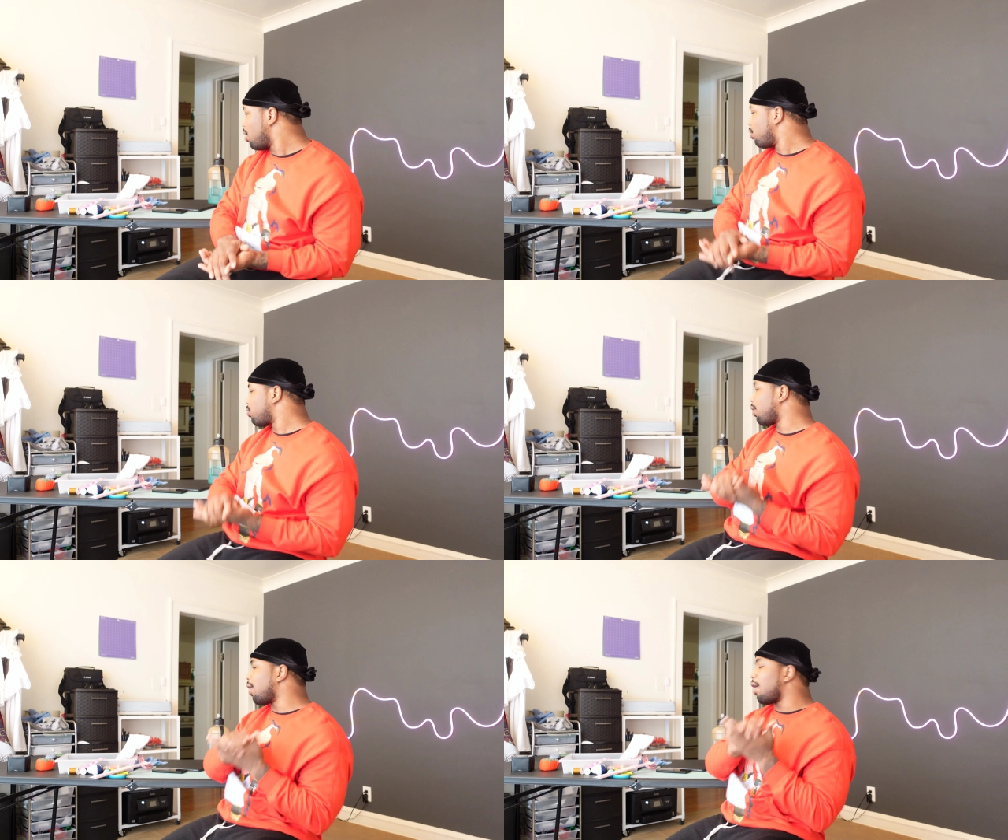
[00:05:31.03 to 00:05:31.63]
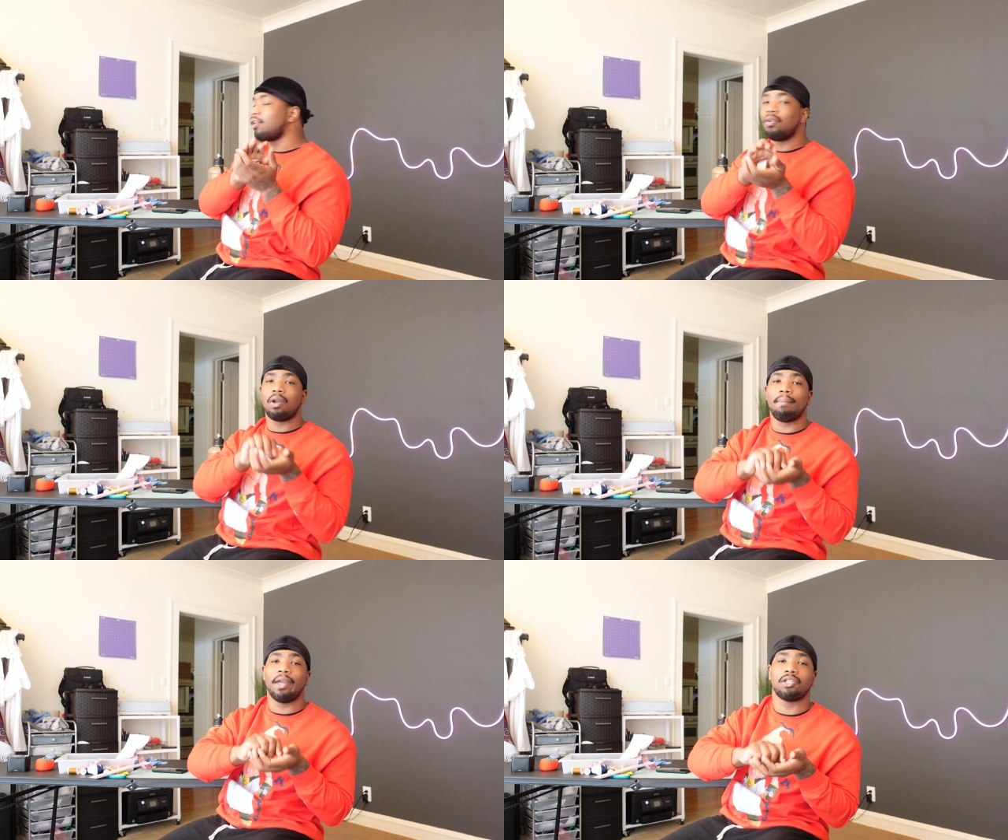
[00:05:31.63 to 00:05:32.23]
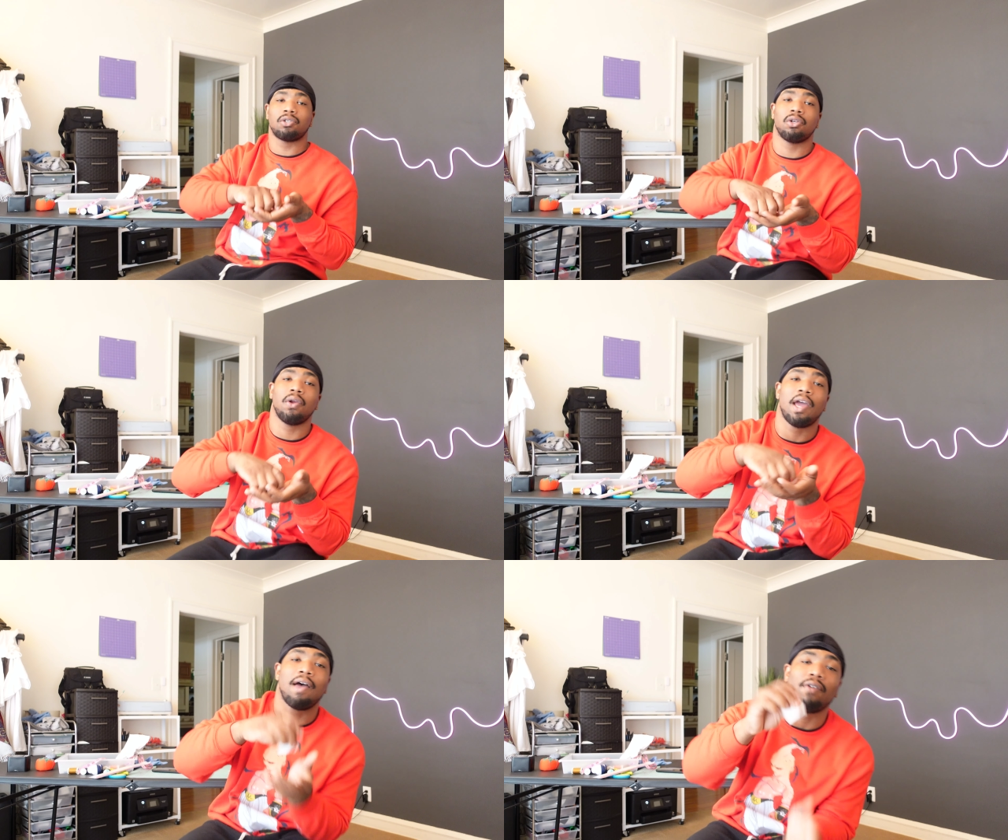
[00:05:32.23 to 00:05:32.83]
So yeah, you want to make sure you
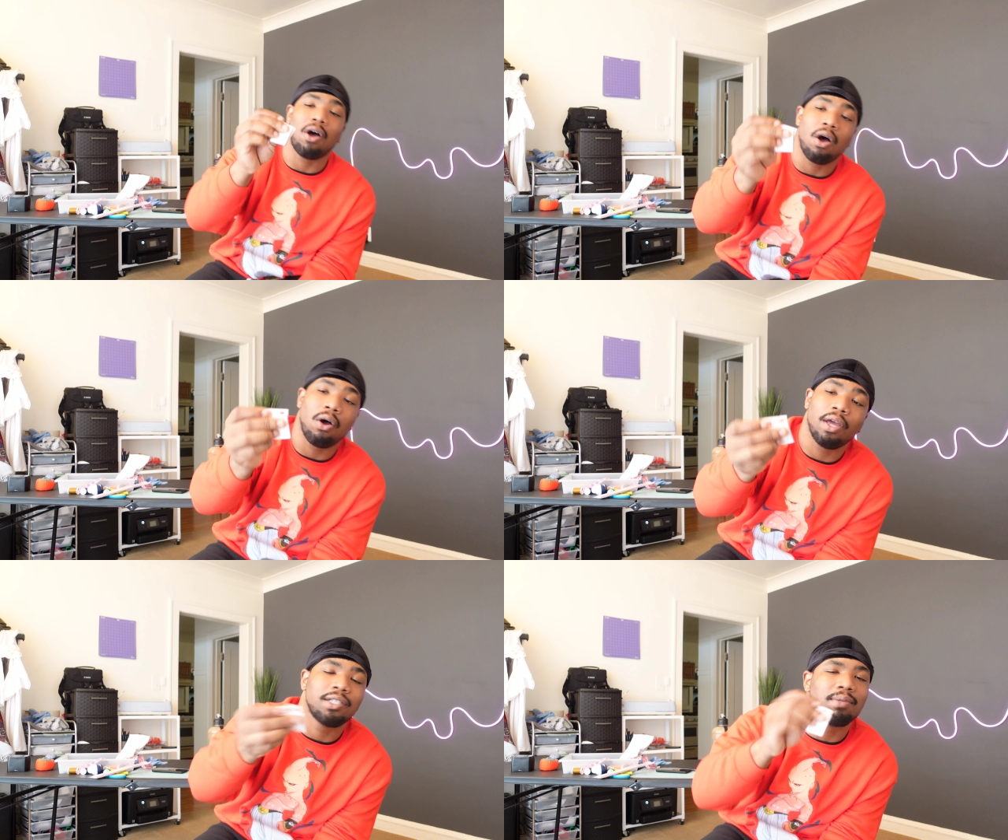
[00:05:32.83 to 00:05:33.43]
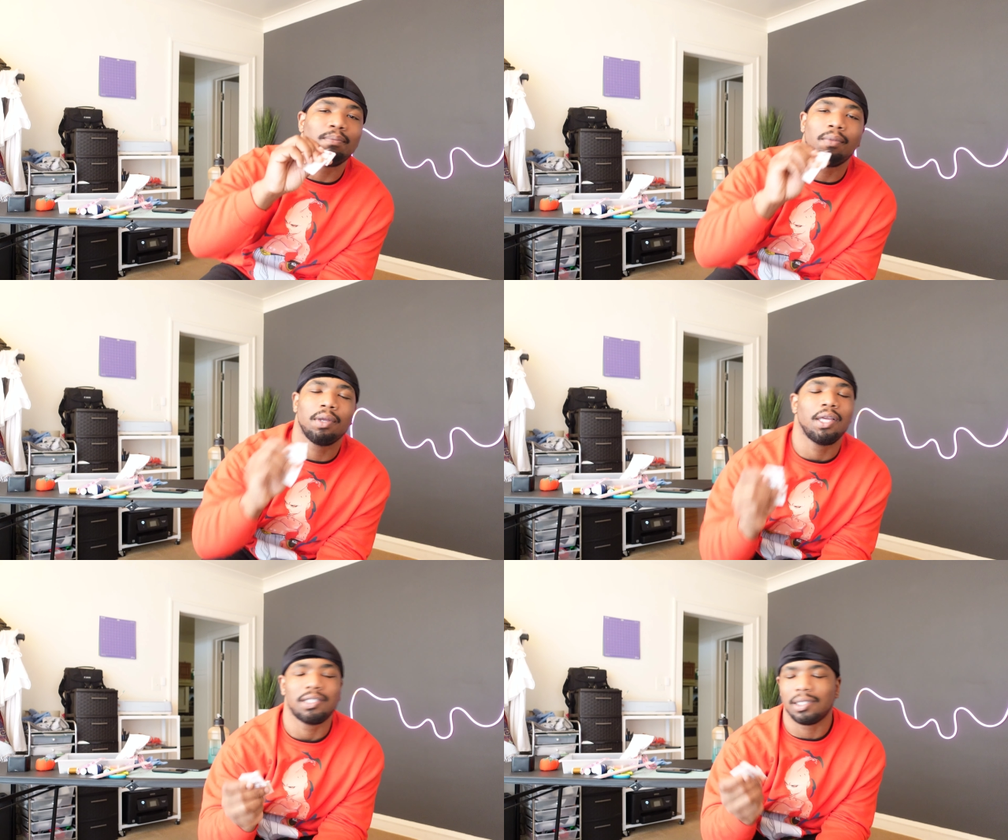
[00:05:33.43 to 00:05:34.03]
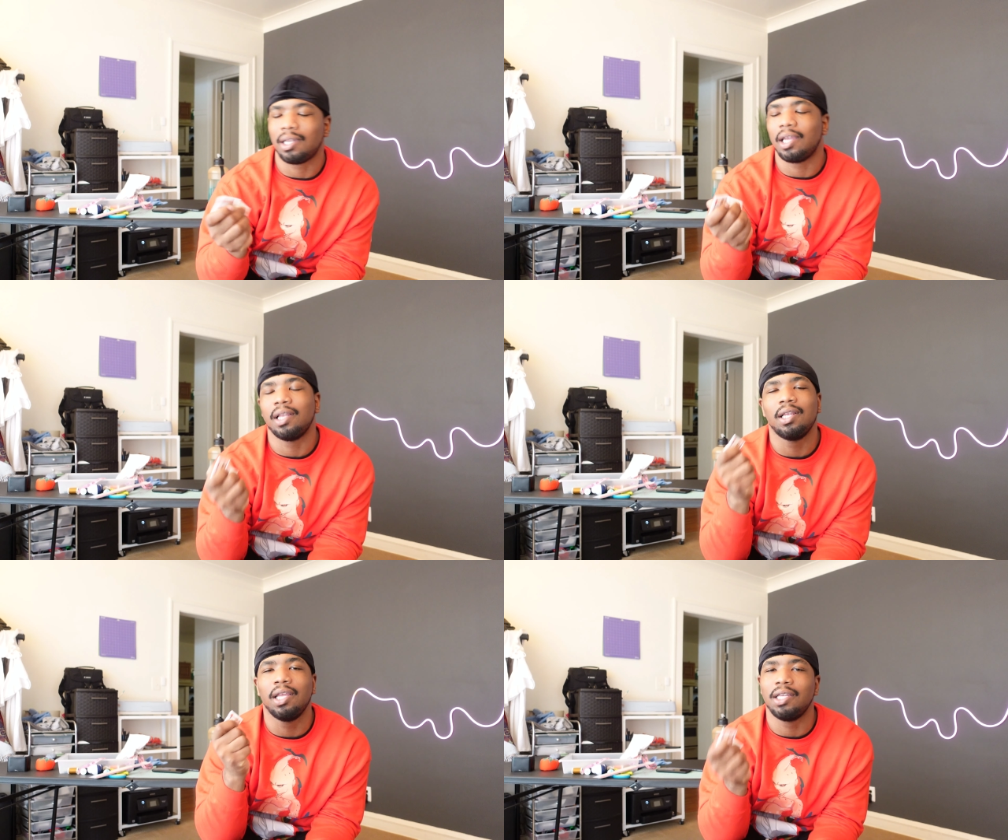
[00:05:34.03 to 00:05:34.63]
have all. It's at
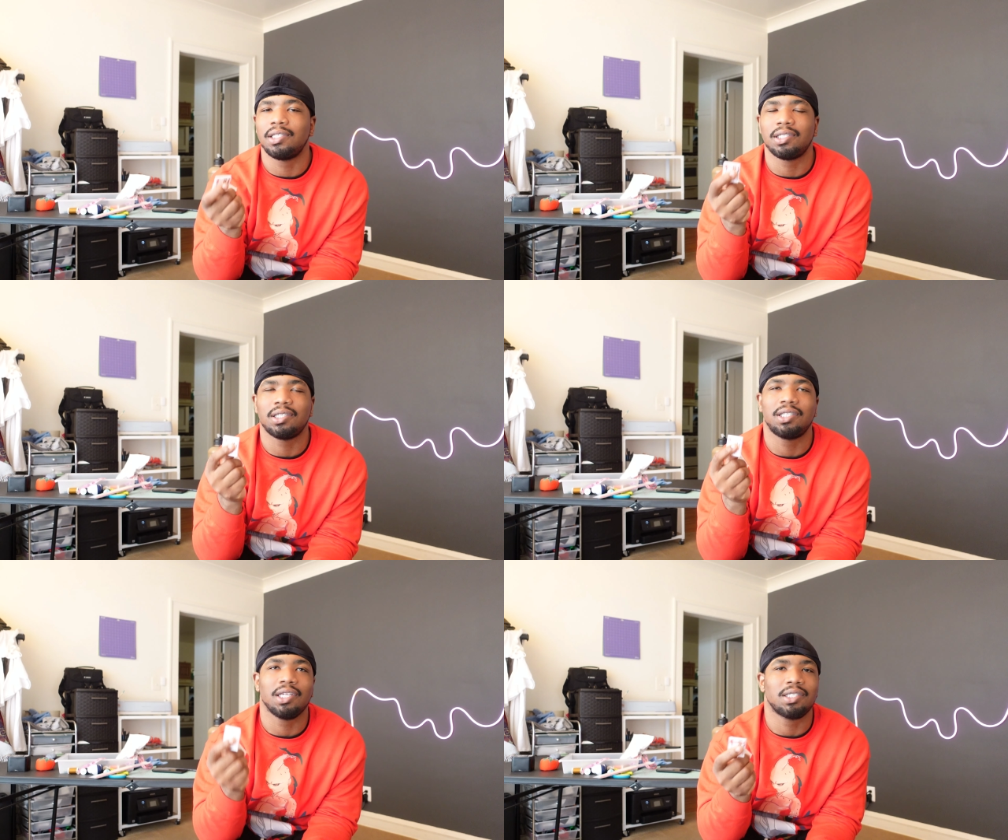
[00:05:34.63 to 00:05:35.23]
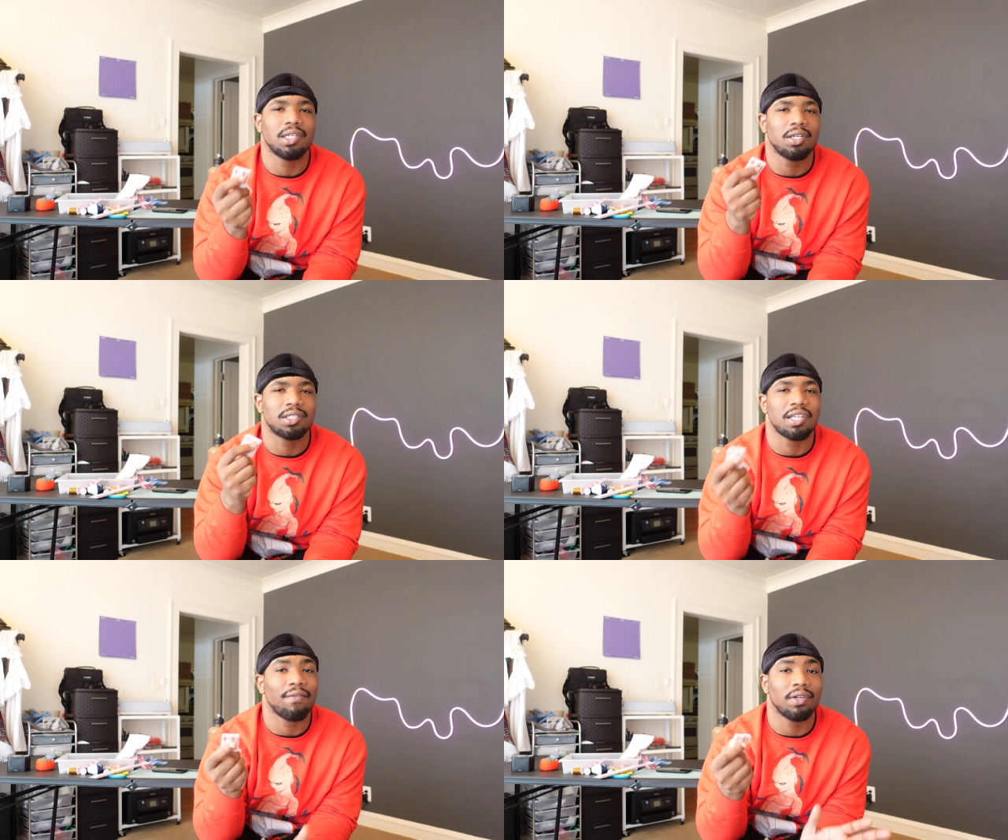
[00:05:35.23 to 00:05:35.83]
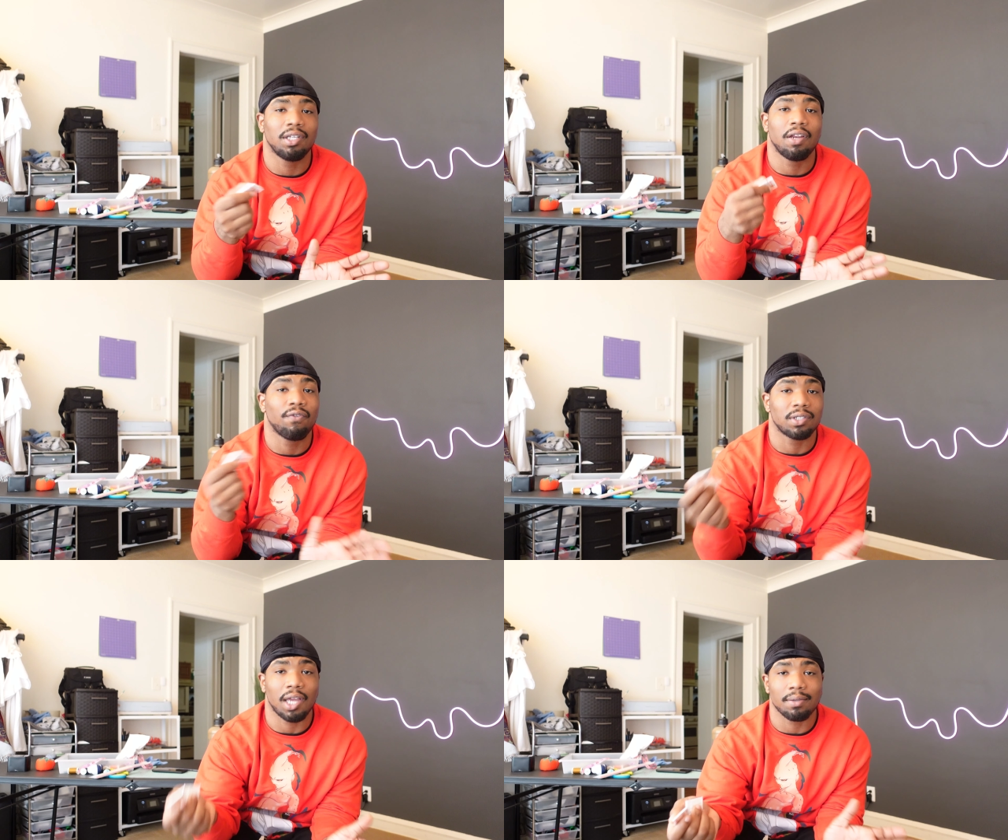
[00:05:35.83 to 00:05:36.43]
least 60 to 70
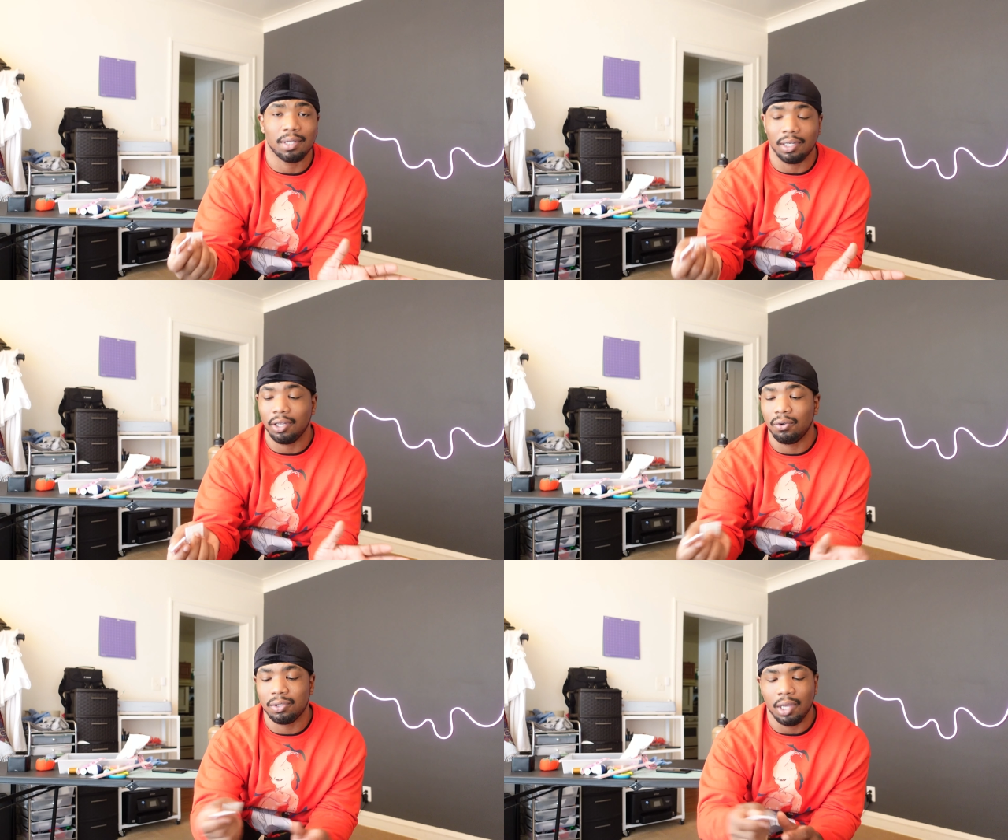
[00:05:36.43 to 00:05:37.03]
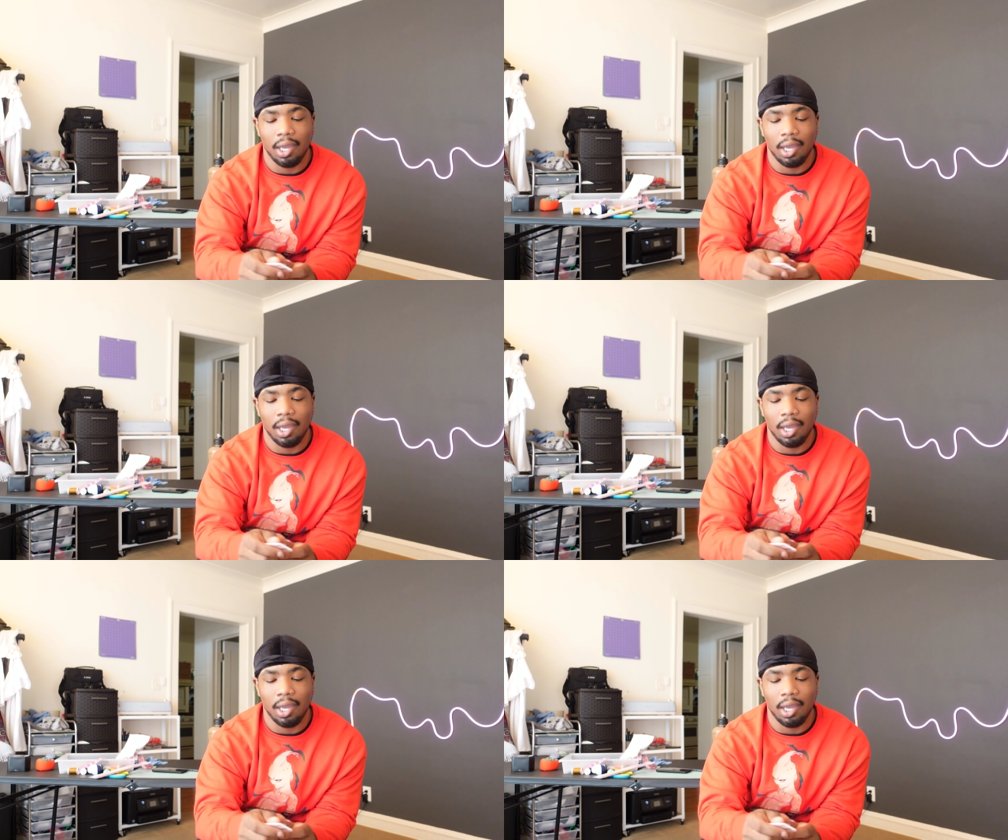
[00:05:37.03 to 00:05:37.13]
different types of needles.